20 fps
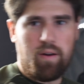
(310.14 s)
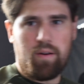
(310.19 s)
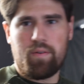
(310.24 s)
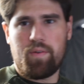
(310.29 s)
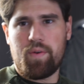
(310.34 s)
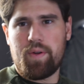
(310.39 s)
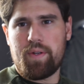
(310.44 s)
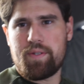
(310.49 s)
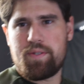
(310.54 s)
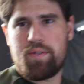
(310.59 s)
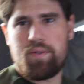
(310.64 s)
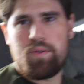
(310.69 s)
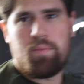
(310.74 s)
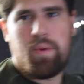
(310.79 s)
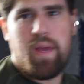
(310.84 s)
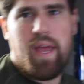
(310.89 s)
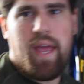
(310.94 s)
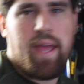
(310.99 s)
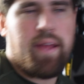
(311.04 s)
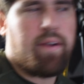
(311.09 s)
going to be
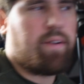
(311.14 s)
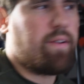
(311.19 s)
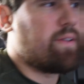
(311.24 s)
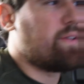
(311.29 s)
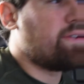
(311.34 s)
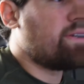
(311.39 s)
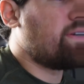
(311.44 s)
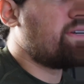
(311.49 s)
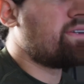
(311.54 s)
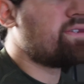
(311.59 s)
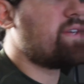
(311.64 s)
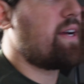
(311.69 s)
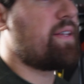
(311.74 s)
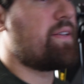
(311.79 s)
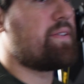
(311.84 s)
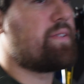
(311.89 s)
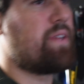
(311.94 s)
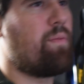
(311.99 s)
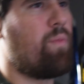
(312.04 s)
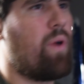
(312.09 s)
handled exactly
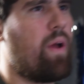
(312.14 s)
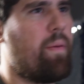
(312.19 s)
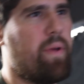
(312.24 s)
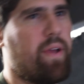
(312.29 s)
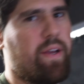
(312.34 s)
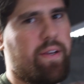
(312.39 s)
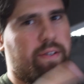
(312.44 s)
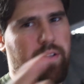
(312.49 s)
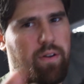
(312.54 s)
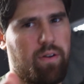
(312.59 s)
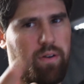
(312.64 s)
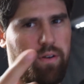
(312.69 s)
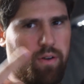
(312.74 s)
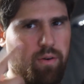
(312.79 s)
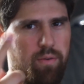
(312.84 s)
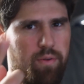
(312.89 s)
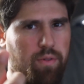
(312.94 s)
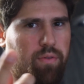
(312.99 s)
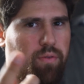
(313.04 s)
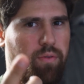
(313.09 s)
the same way because they're
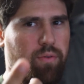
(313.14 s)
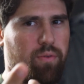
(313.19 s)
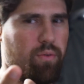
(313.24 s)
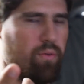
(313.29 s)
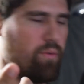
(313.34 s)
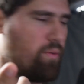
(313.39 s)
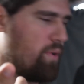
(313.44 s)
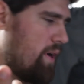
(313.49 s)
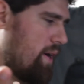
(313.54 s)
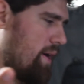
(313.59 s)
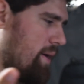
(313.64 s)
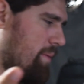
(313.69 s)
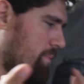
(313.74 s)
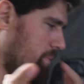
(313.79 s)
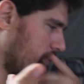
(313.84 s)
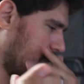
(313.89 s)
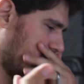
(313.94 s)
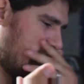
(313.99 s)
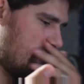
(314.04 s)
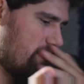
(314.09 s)
going through
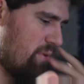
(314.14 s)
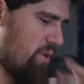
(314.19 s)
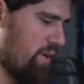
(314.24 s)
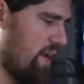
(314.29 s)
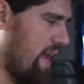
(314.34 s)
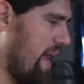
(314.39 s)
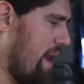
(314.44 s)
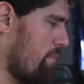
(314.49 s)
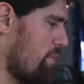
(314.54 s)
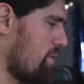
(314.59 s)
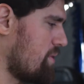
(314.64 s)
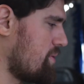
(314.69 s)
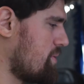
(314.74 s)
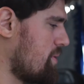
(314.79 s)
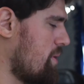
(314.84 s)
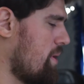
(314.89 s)
similar cameras.